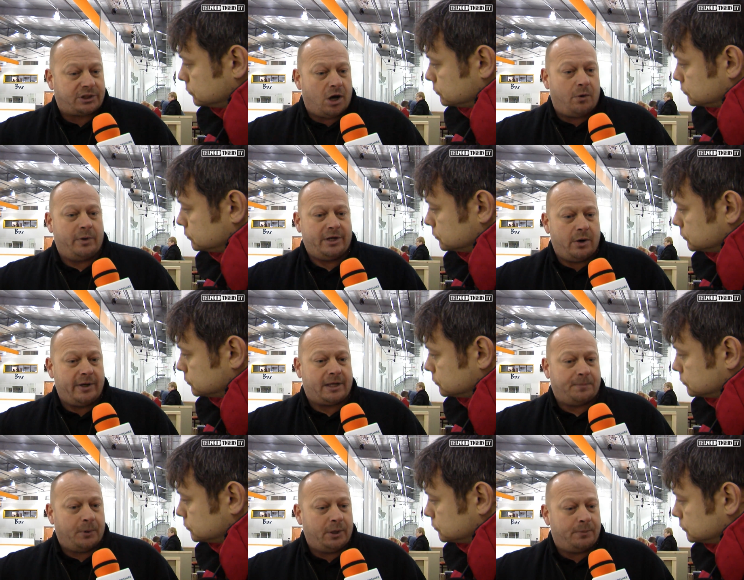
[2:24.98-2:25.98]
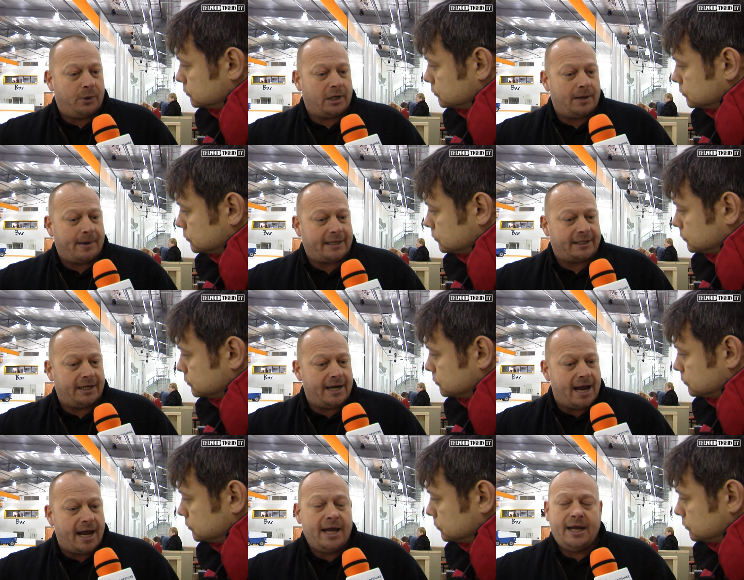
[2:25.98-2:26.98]
Speaker 1: Scott. We know he can put the book in the back of the
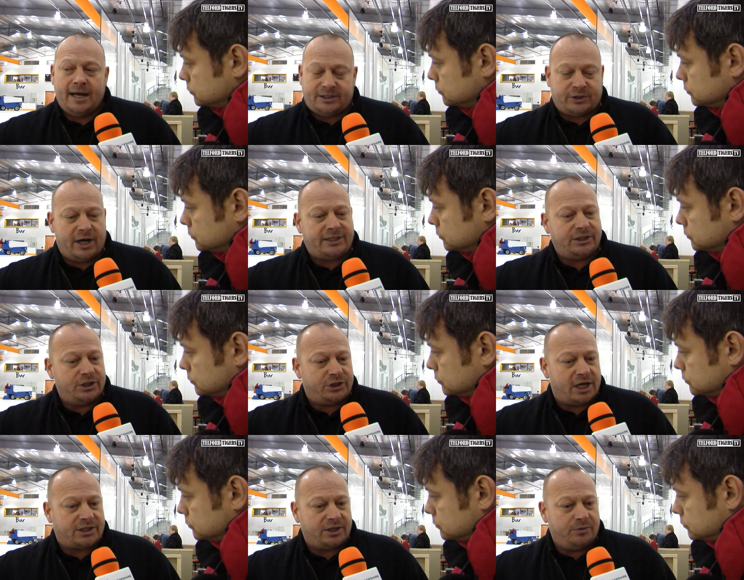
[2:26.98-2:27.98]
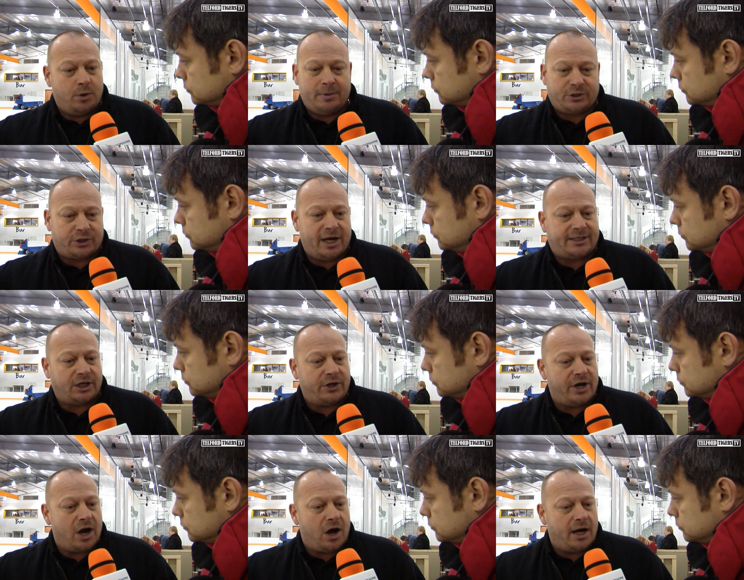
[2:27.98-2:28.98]
net. He's great in the dressing room. He's great
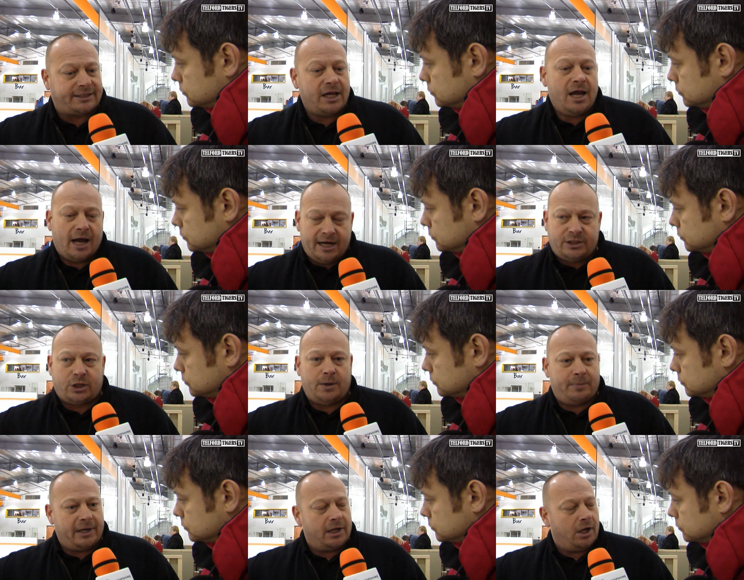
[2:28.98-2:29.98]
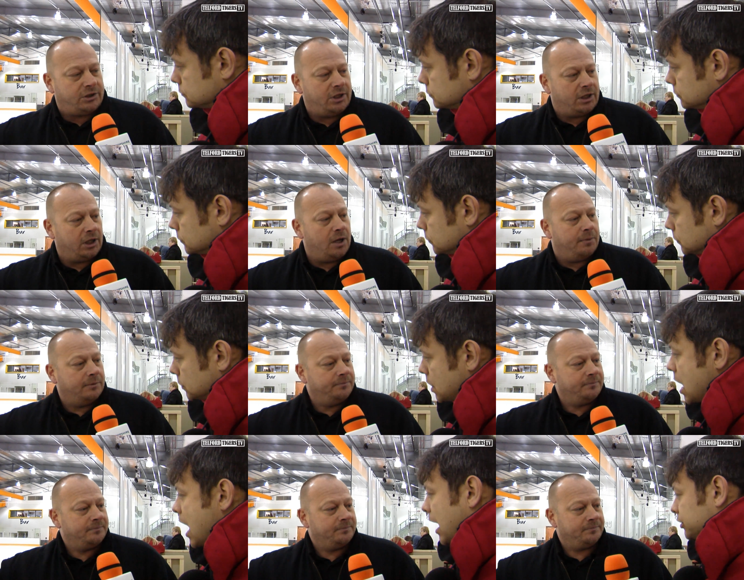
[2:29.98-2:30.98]
on the ice, and he's going to bring a lot to the club.
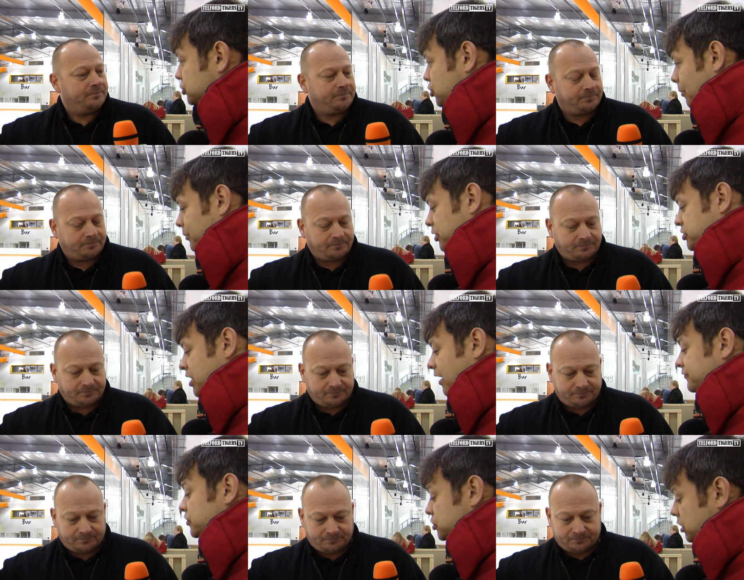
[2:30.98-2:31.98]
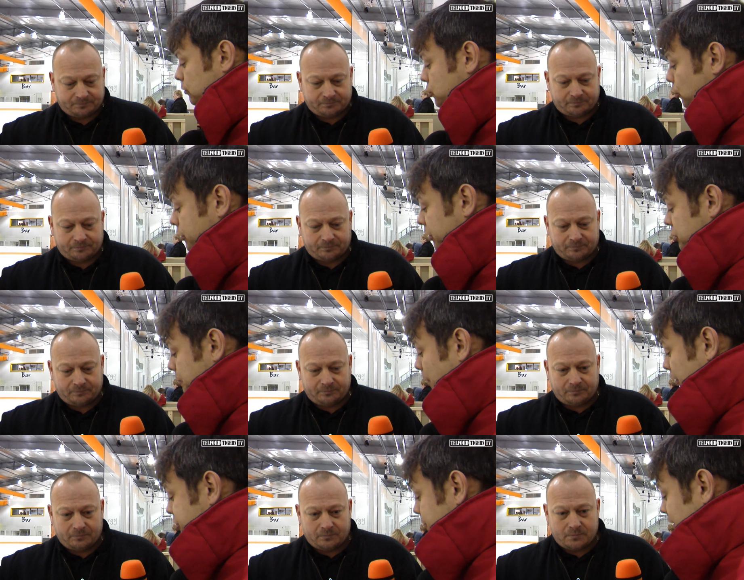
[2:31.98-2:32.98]
Speaker 2: And Tom and yourselves still talking to
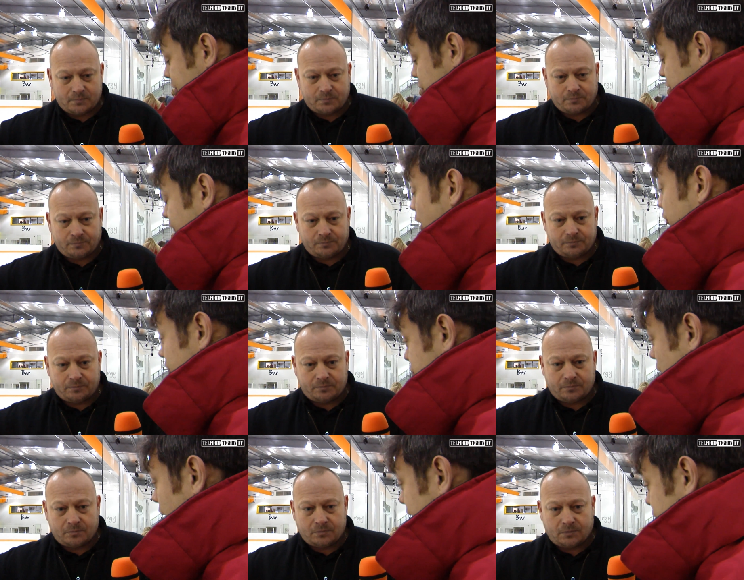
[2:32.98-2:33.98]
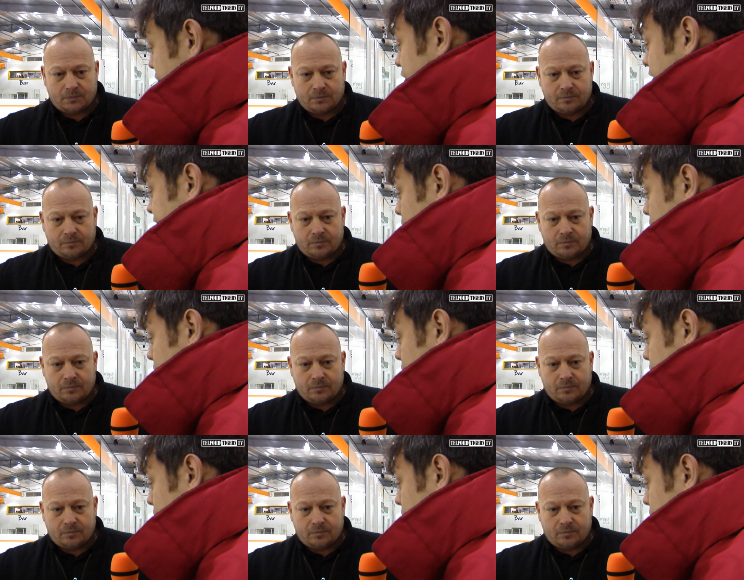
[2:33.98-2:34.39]
possibilities of other signings in the near